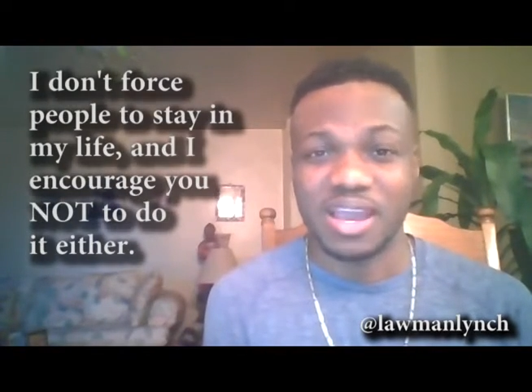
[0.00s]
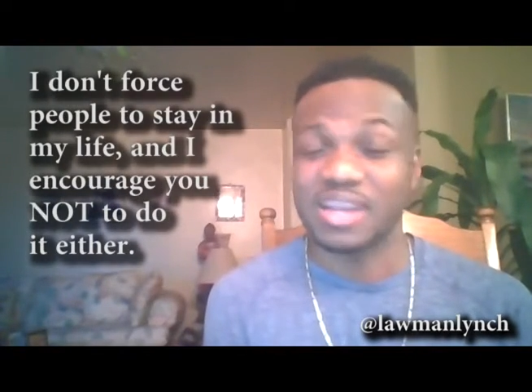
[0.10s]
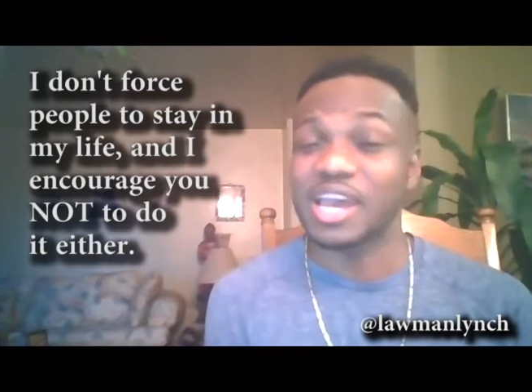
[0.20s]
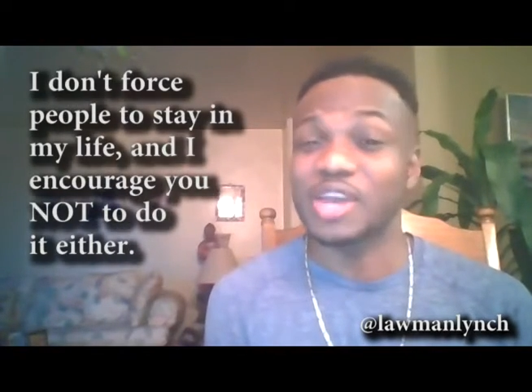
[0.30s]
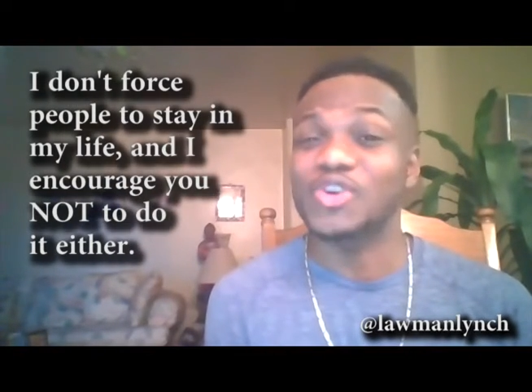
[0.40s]

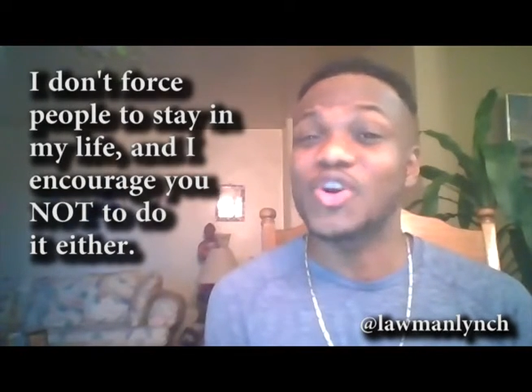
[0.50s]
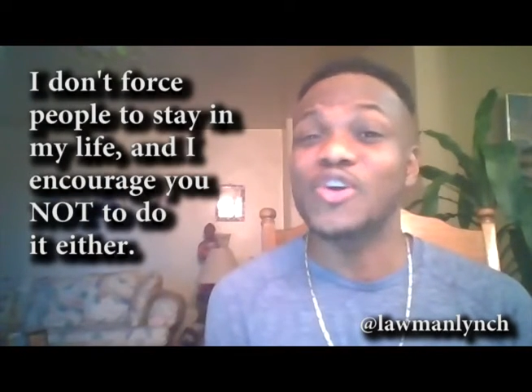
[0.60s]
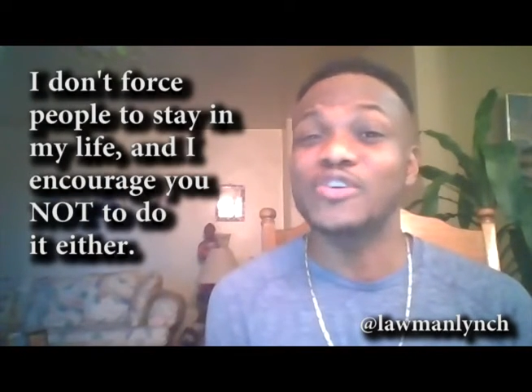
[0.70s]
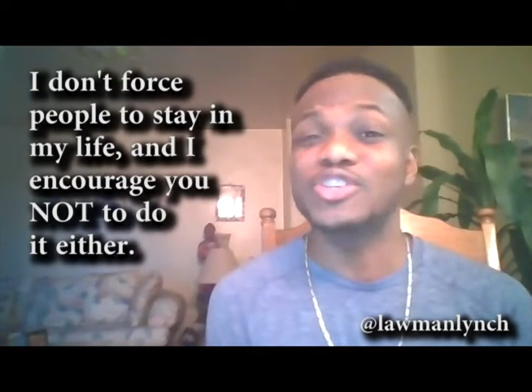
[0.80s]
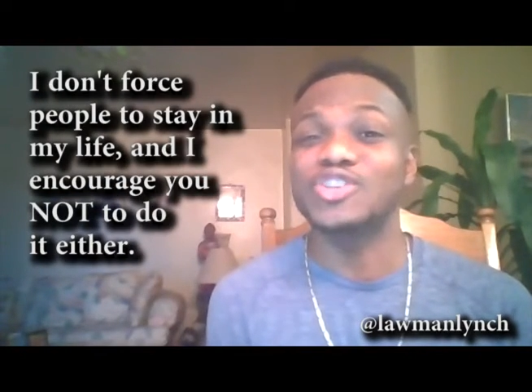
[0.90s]
and I
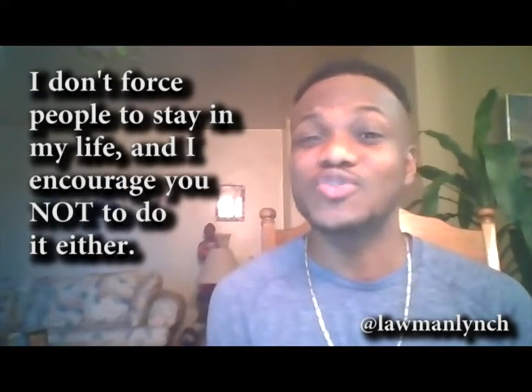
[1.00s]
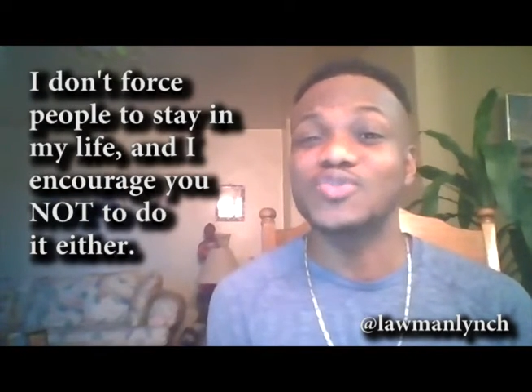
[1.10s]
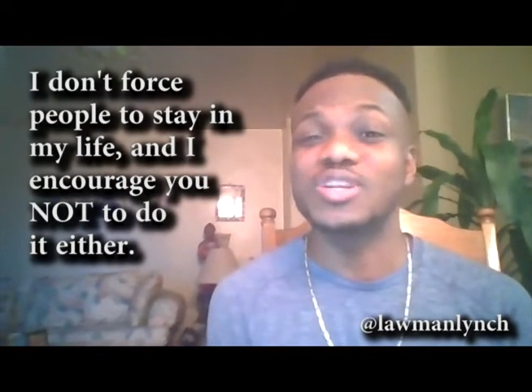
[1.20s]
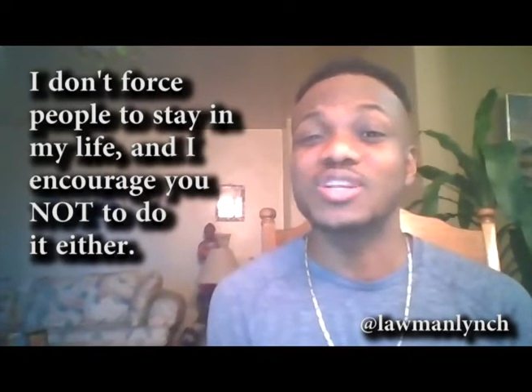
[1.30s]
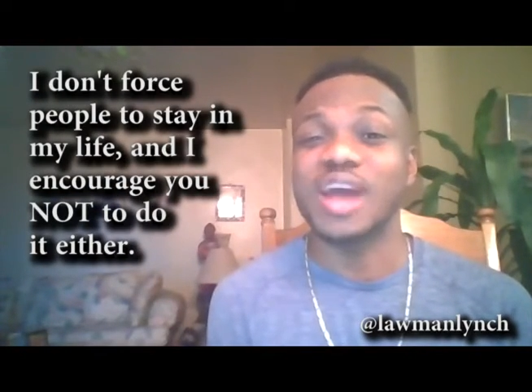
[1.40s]
encourage
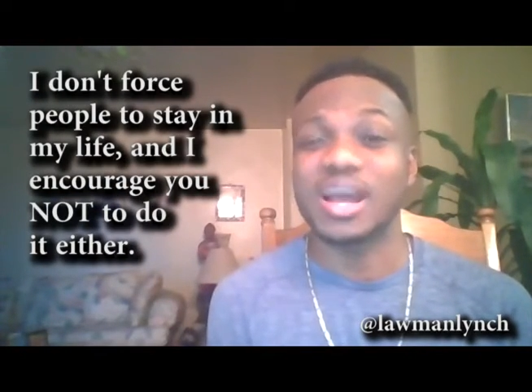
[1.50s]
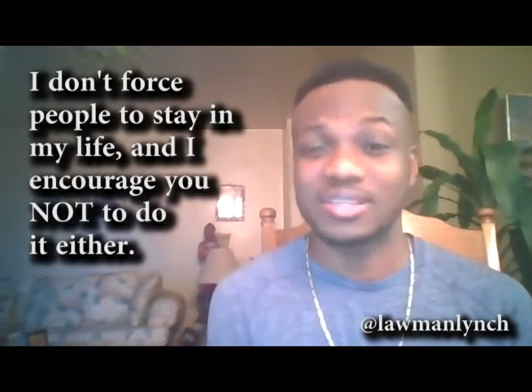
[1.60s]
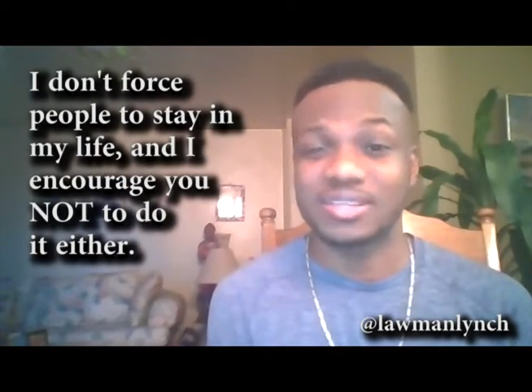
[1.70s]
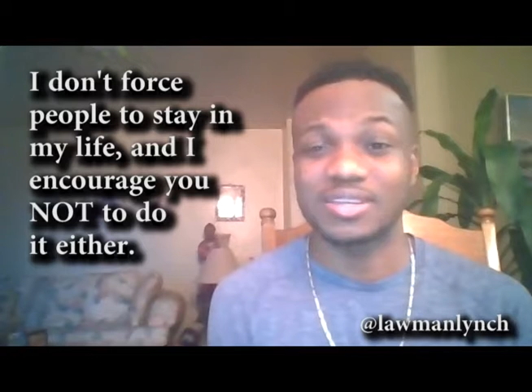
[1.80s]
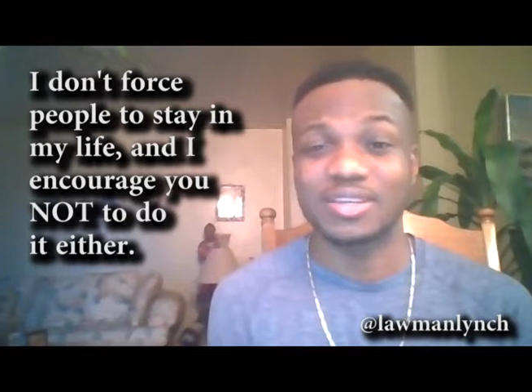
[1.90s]
you
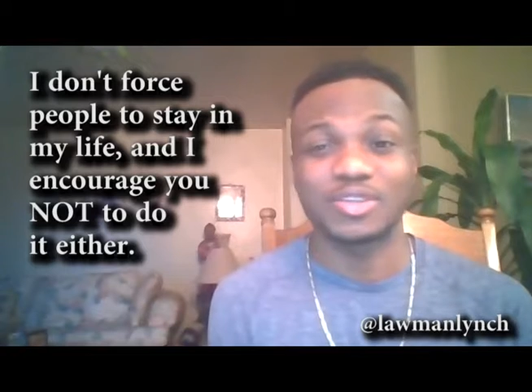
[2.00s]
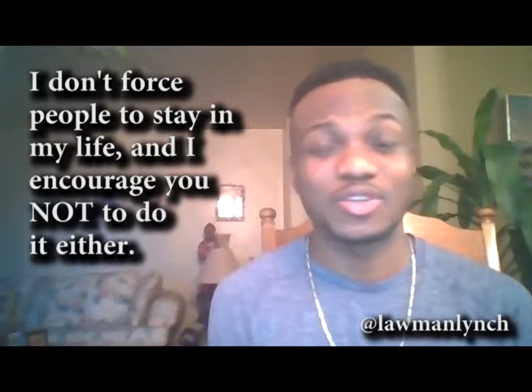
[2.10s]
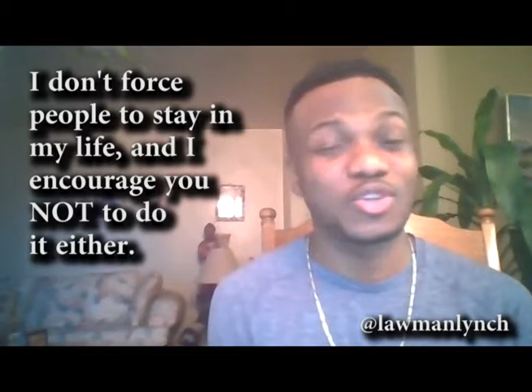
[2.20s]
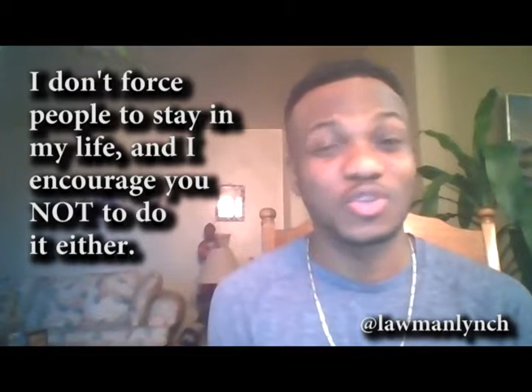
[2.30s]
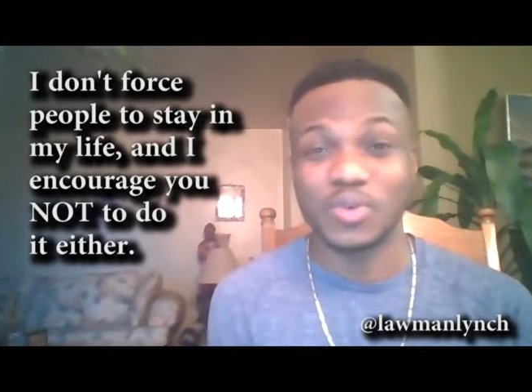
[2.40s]
not
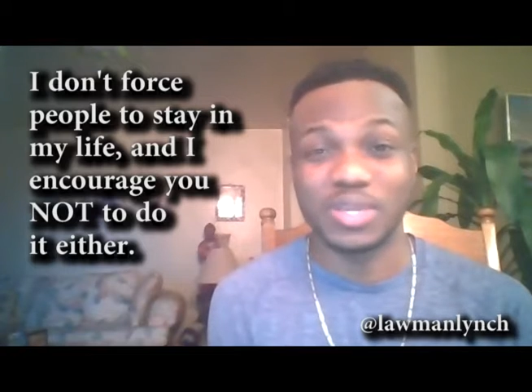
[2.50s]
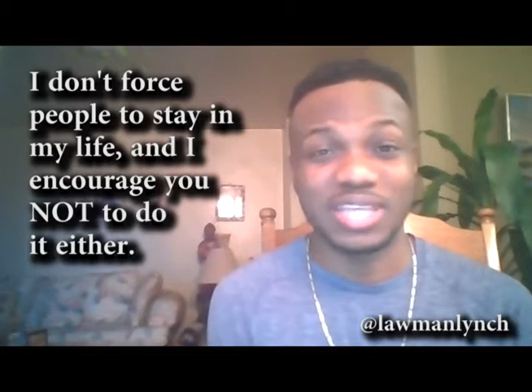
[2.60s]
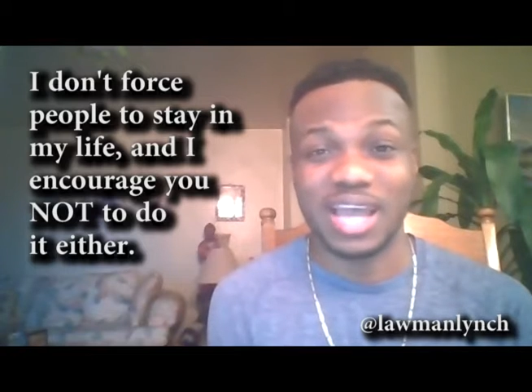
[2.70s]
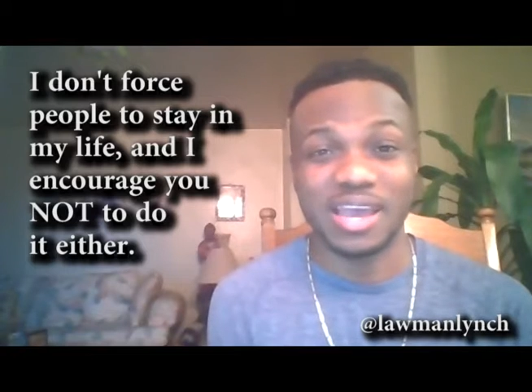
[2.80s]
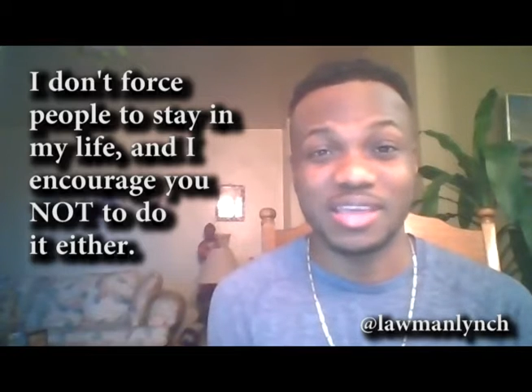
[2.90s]
to do
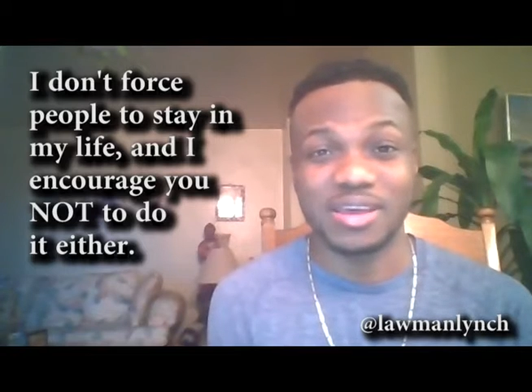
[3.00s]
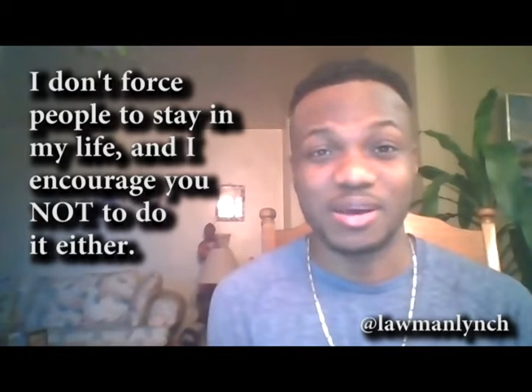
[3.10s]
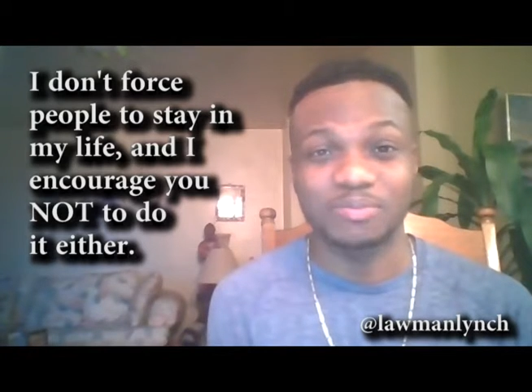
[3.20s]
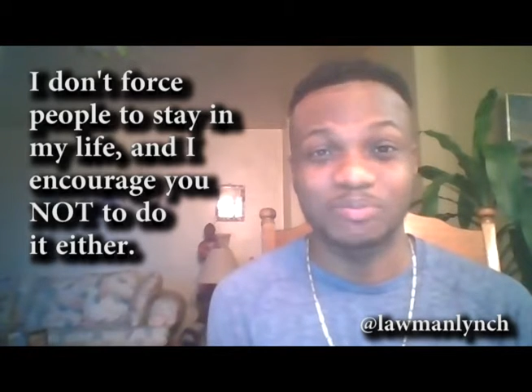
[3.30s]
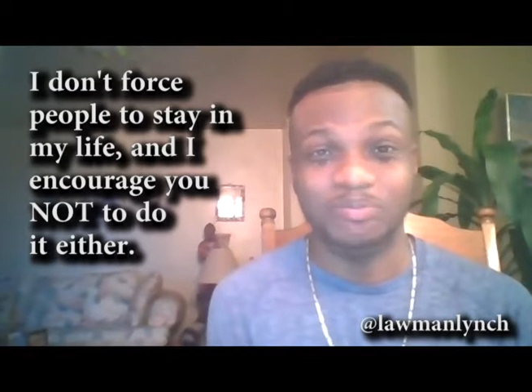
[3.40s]
it either.